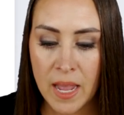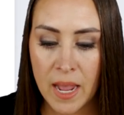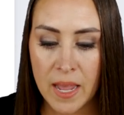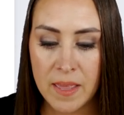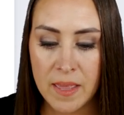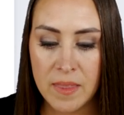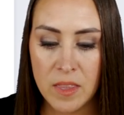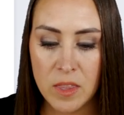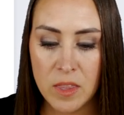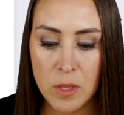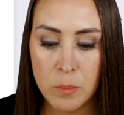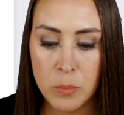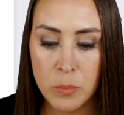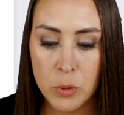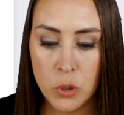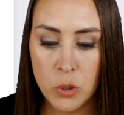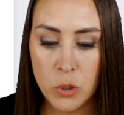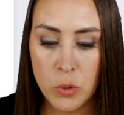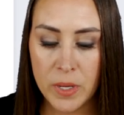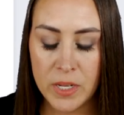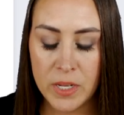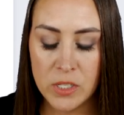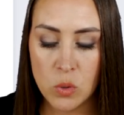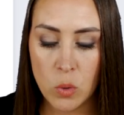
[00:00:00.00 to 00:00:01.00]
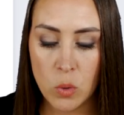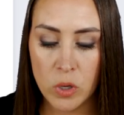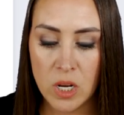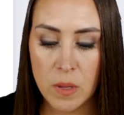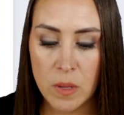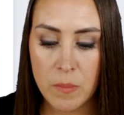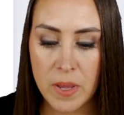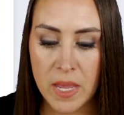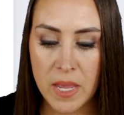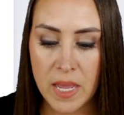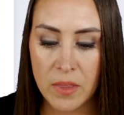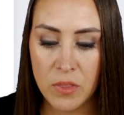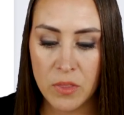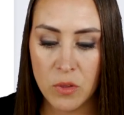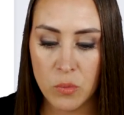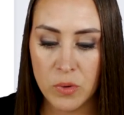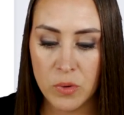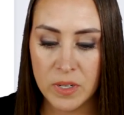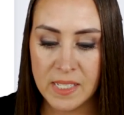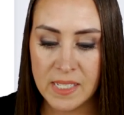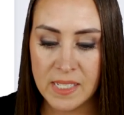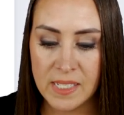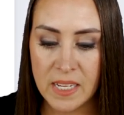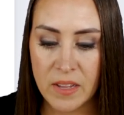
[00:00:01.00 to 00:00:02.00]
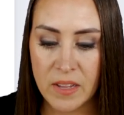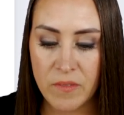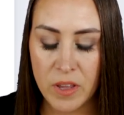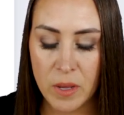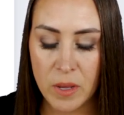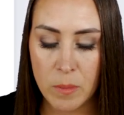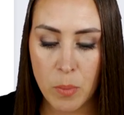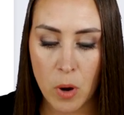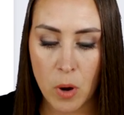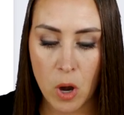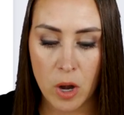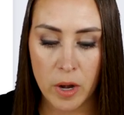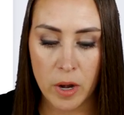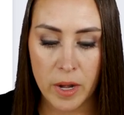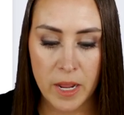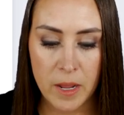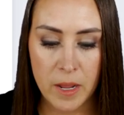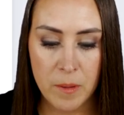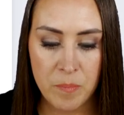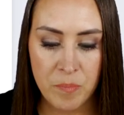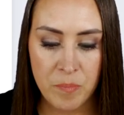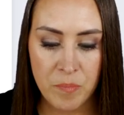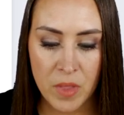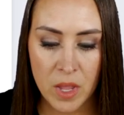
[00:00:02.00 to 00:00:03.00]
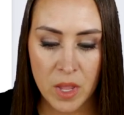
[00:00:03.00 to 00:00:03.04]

and then the blue is going to be the receiving party.